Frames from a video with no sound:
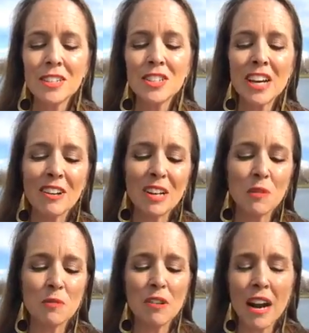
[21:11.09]

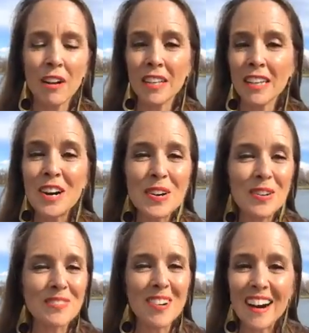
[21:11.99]
shouting rowdy
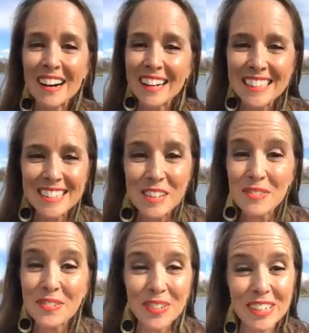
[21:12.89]
hurrahs
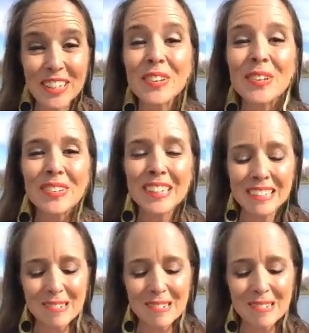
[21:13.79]
for you.